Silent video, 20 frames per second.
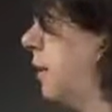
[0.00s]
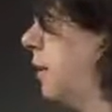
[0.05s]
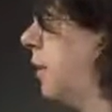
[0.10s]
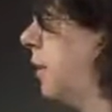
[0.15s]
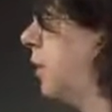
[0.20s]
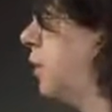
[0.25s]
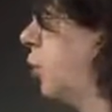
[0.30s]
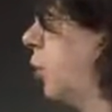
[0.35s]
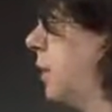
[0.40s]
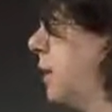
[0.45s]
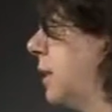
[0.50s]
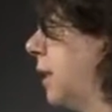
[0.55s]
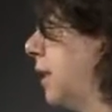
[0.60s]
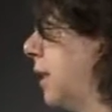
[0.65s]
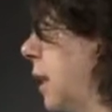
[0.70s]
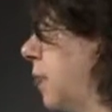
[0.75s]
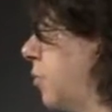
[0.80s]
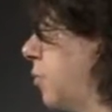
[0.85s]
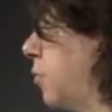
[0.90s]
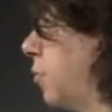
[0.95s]
the noise
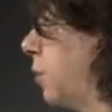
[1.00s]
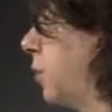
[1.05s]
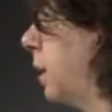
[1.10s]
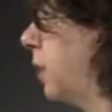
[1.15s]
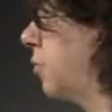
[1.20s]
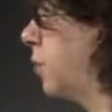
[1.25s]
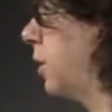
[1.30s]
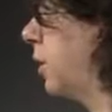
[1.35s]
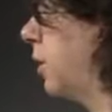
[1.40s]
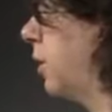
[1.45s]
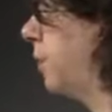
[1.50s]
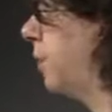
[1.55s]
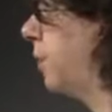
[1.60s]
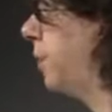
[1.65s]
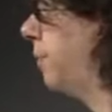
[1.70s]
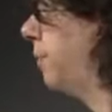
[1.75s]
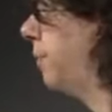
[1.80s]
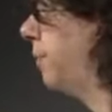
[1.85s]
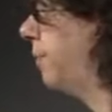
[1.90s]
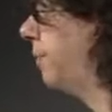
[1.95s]
that comes from epsilon.
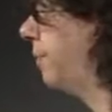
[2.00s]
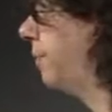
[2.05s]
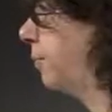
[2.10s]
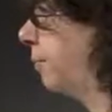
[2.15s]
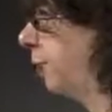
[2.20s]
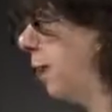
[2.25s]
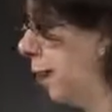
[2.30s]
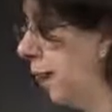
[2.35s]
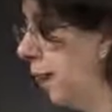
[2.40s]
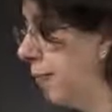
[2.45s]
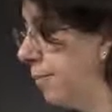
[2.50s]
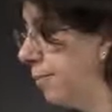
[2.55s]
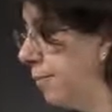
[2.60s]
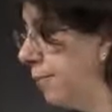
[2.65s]
Okay.